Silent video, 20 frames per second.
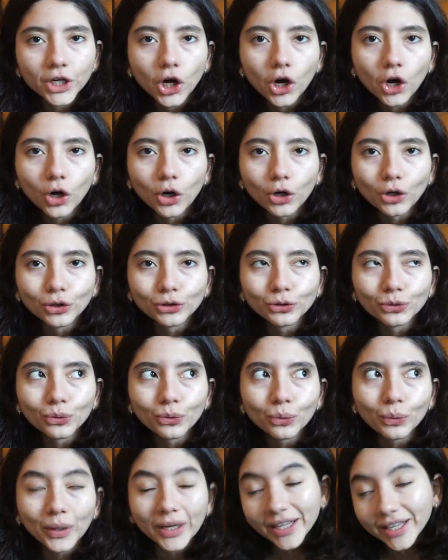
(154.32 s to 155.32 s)
called
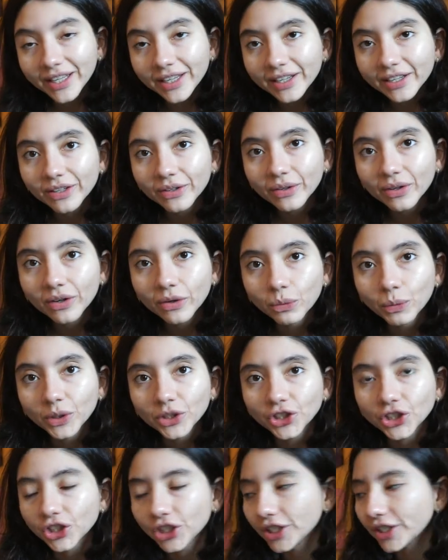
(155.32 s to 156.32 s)
WYNK,
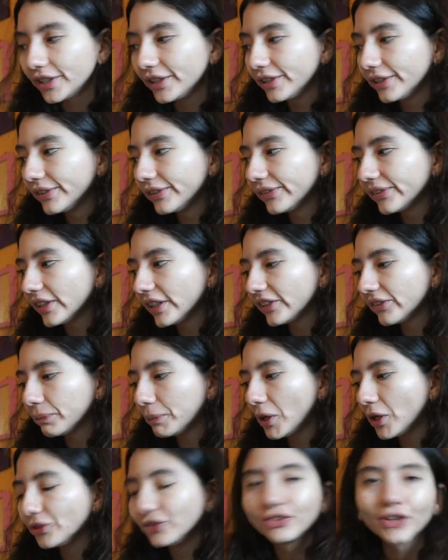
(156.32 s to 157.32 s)
which is like
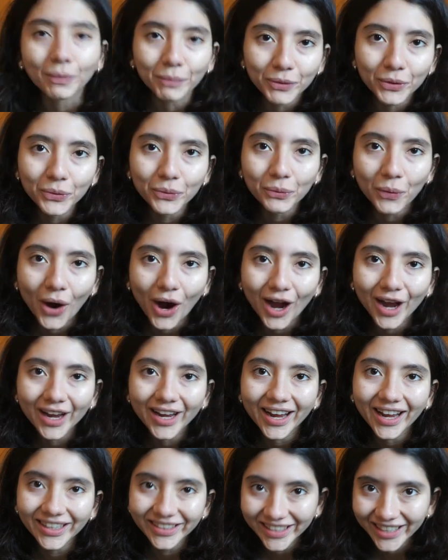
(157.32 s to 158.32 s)
spelled
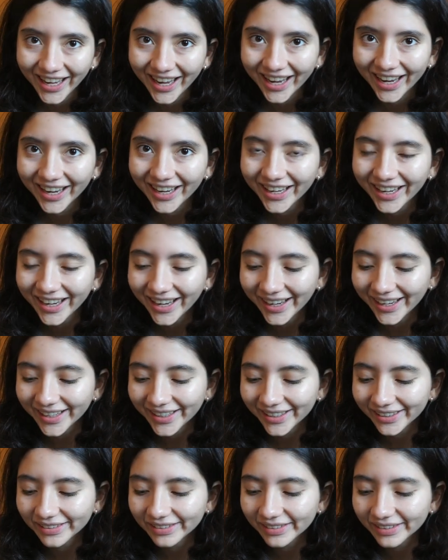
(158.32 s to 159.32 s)
W-Y-N-K,
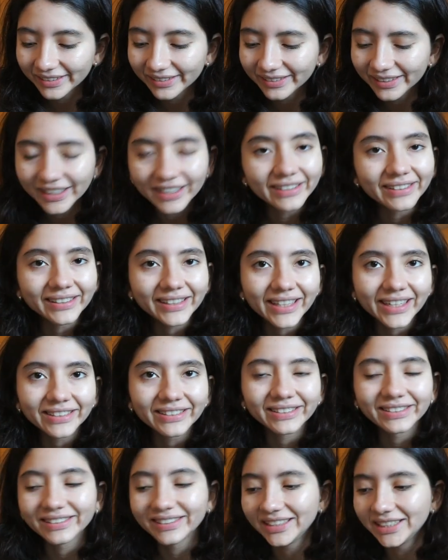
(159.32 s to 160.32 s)
and it's like a
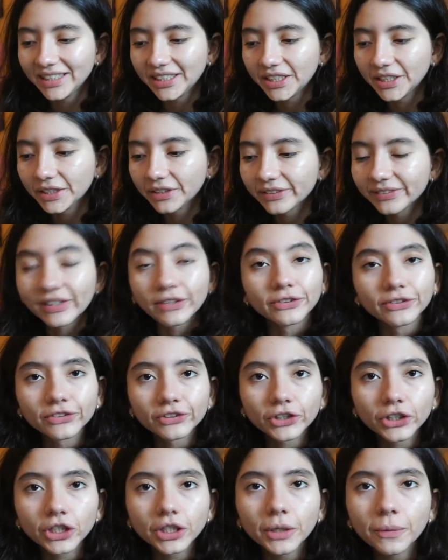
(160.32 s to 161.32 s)
THC
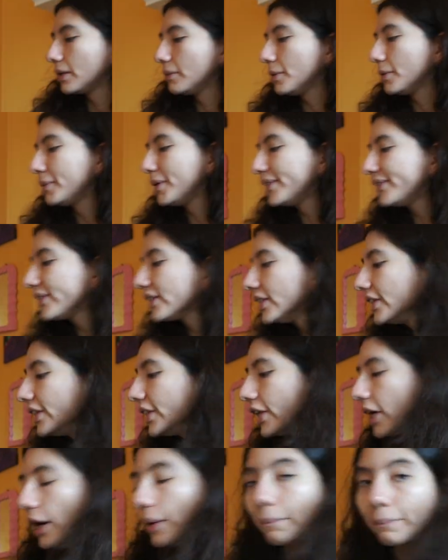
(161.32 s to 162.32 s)
seltzer. But basically the
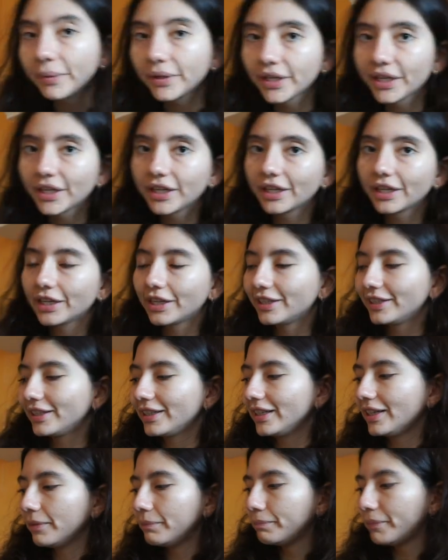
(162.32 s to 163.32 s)
company
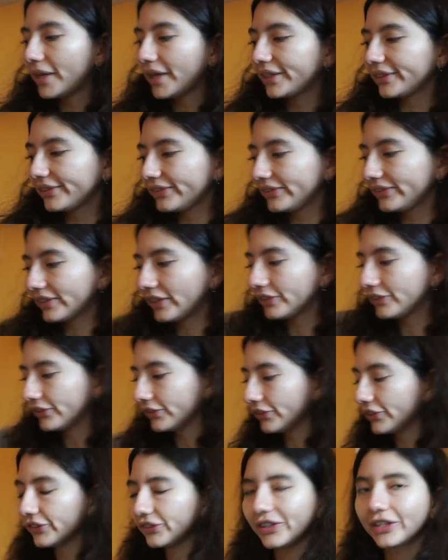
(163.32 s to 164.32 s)
makes
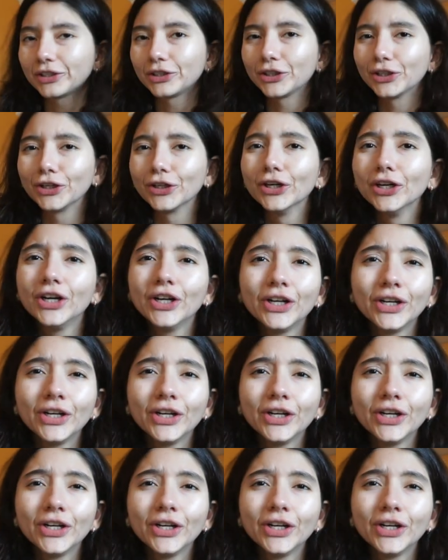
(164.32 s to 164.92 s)
seltzers that are